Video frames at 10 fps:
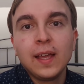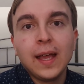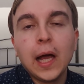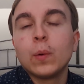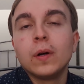
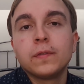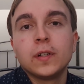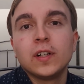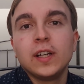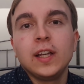
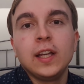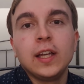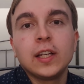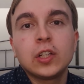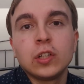However,
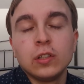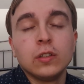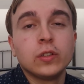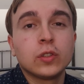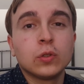it
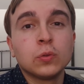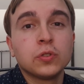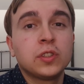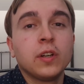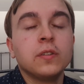could
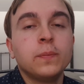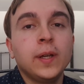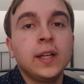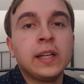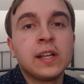also
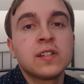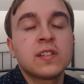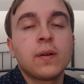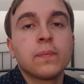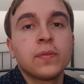be
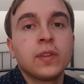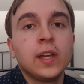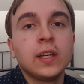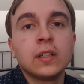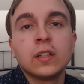
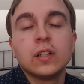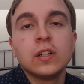something